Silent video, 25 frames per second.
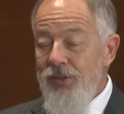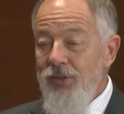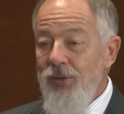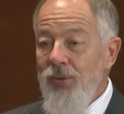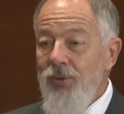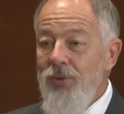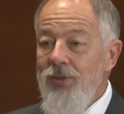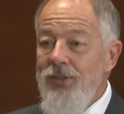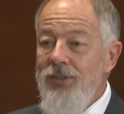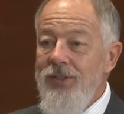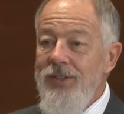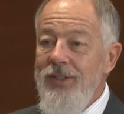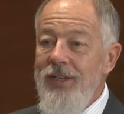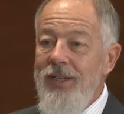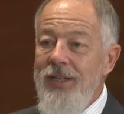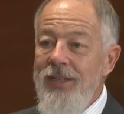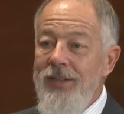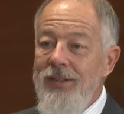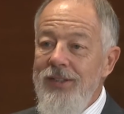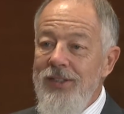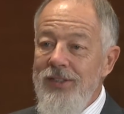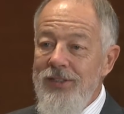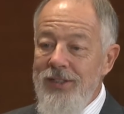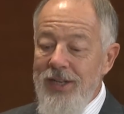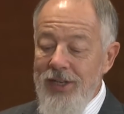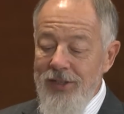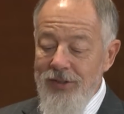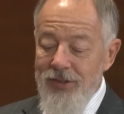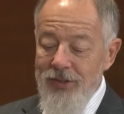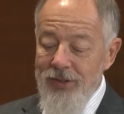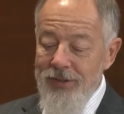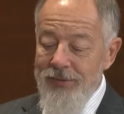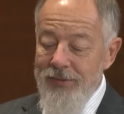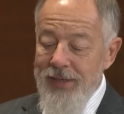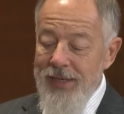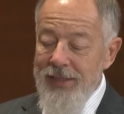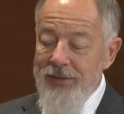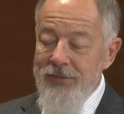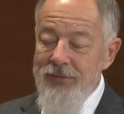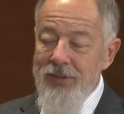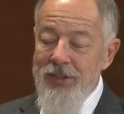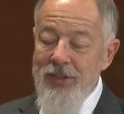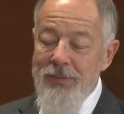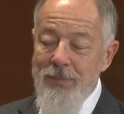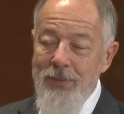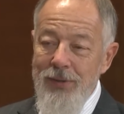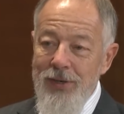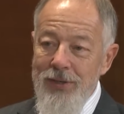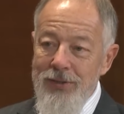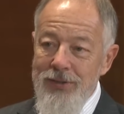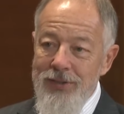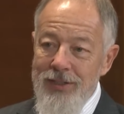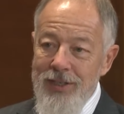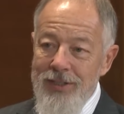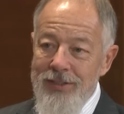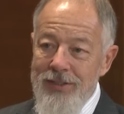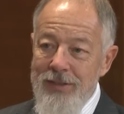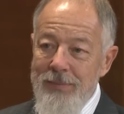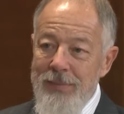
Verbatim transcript: talked in the section around risk process